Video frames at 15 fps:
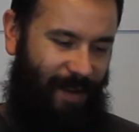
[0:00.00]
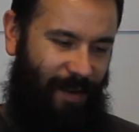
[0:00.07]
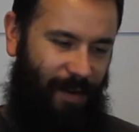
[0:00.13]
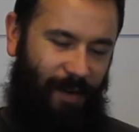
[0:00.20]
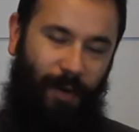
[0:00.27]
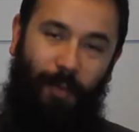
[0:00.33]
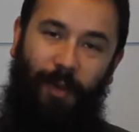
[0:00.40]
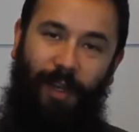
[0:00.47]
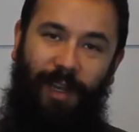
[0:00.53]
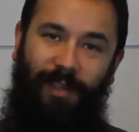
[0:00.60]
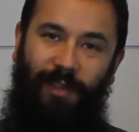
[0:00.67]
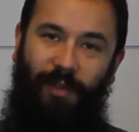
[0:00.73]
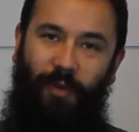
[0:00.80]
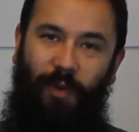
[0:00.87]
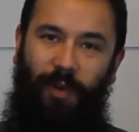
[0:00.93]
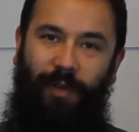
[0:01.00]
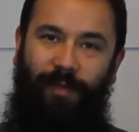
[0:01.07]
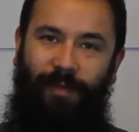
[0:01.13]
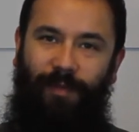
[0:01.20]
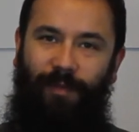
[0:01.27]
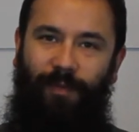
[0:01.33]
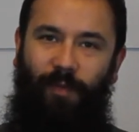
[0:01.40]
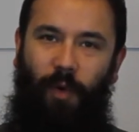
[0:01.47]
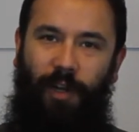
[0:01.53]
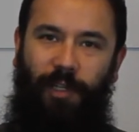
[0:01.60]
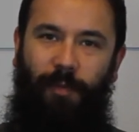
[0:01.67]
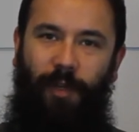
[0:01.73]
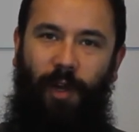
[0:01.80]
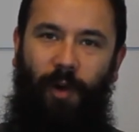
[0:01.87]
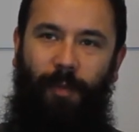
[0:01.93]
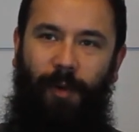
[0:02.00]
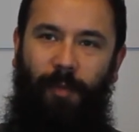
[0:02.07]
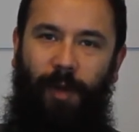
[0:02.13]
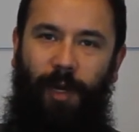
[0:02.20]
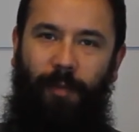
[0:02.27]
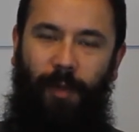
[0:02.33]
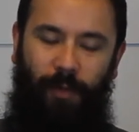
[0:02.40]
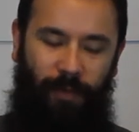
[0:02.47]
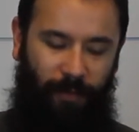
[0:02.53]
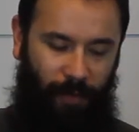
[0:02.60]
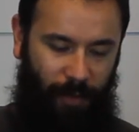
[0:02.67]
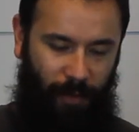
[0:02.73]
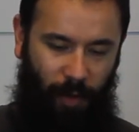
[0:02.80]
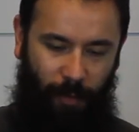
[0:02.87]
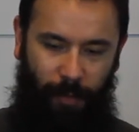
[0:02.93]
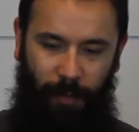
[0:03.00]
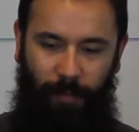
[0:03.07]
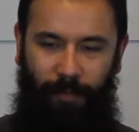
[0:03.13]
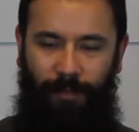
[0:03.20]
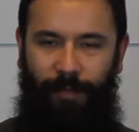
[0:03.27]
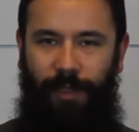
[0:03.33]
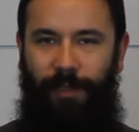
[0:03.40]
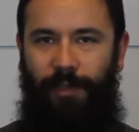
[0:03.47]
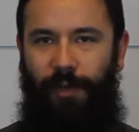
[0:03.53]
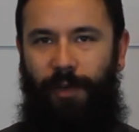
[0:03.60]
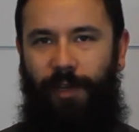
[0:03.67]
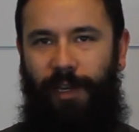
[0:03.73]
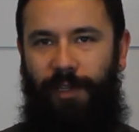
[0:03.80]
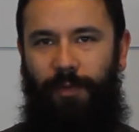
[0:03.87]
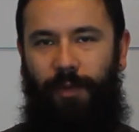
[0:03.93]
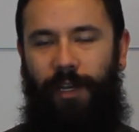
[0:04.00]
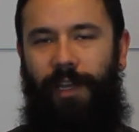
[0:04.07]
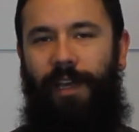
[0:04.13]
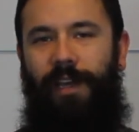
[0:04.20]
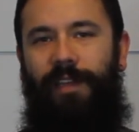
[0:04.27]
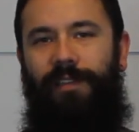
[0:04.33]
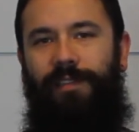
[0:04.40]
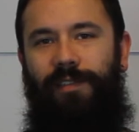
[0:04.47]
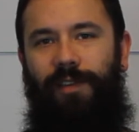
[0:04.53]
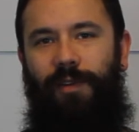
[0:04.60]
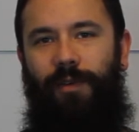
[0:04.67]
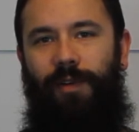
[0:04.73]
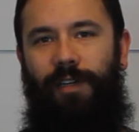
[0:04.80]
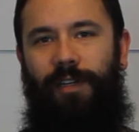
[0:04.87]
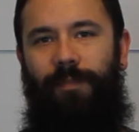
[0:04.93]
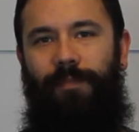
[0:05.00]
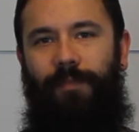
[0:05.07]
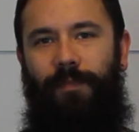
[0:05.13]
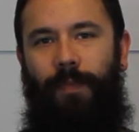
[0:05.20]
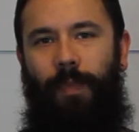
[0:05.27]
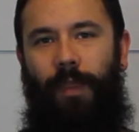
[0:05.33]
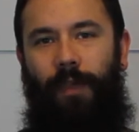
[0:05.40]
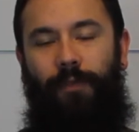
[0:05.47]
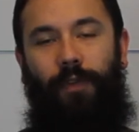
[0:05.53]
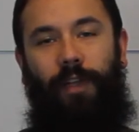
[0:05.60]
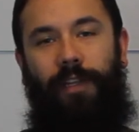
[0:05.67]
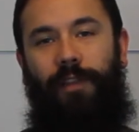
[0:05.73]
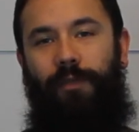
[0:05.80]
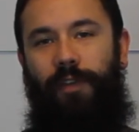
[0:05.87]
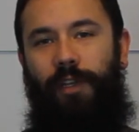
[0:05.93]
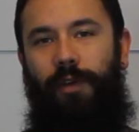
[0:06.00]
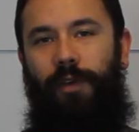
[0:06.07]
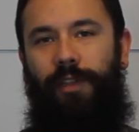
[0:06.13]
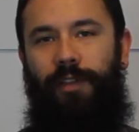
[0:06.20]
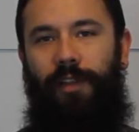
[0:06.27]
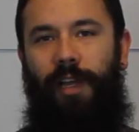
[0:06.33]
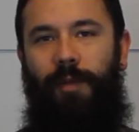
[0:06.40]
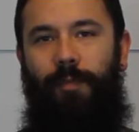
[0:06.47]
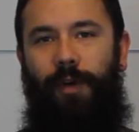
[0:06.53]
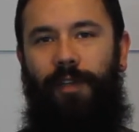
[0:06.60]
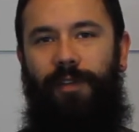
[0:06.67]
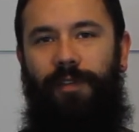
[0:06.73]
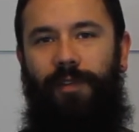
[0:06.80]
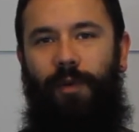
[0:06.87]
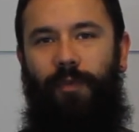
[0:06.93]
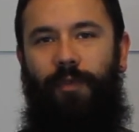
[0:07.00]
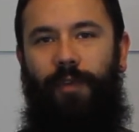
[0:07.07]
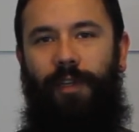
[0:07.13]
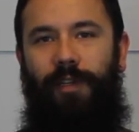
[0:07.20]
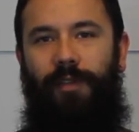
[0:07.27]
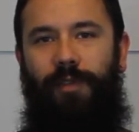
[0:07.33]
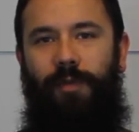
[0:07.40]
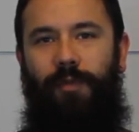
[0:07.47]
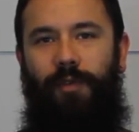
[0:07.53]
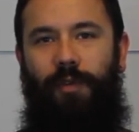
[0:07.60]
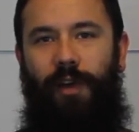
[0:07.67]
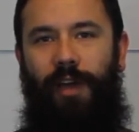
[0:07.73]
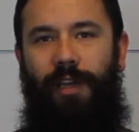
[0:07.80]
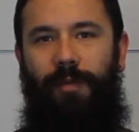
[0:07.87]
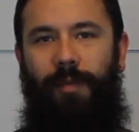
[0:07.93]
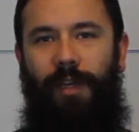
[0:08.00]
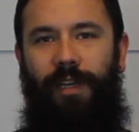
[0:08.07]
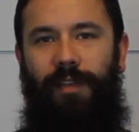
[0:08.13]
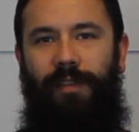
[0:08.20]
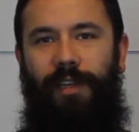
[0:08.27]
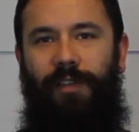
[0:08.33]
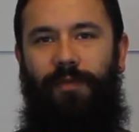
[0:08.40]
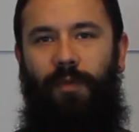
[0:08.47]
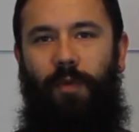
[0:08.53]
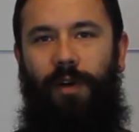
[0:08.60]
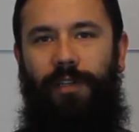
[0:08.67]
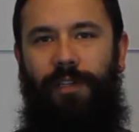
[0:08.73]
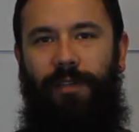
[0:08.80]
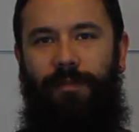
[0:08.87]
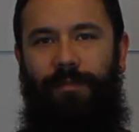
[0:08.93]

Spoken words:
hope you guys enjoyed watching me open them up. It was fun to open them and show you guys what I had. So, if you liked the video, hit the like button. Don't forget to subscribe, and thanks for watching.